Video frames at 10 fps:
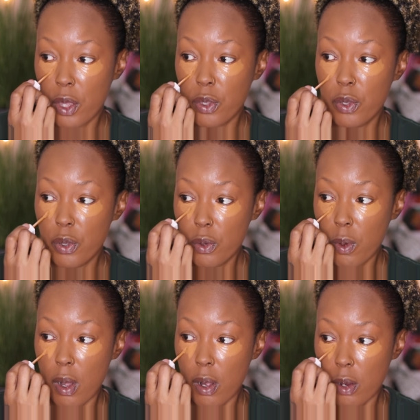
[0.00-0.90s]
you
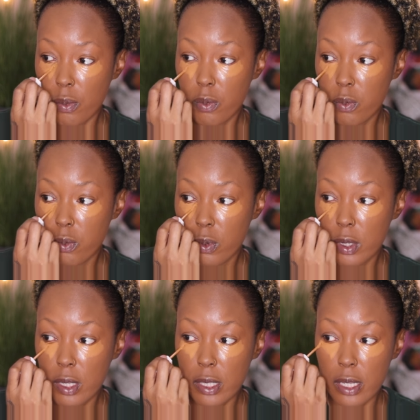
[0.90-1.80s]
are
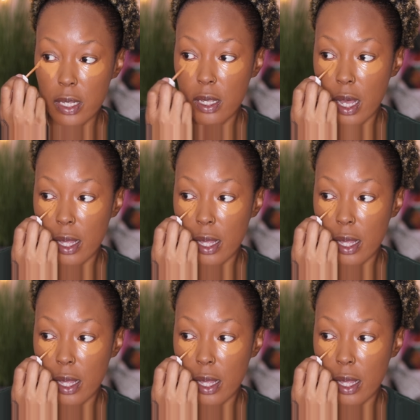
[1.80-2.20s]
really